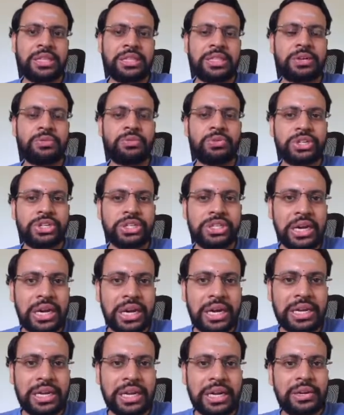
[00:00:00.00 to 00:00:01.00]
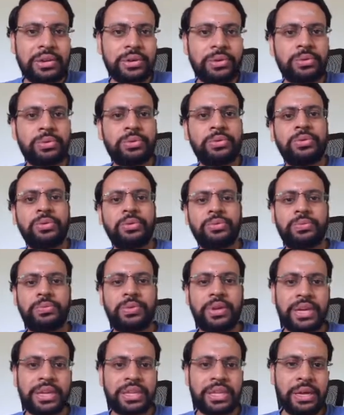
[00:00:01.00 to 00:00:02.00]
That would still tell you
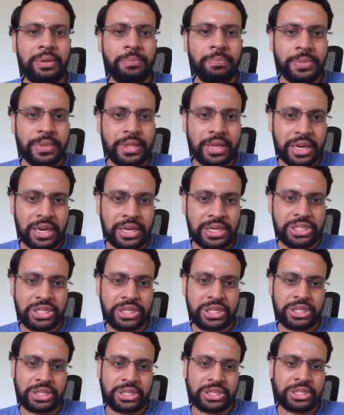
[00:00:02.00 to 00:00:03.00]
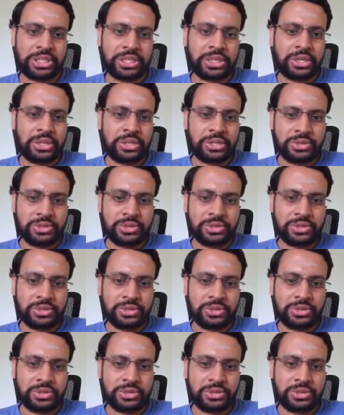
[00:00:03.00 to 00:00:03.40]
where the edge is.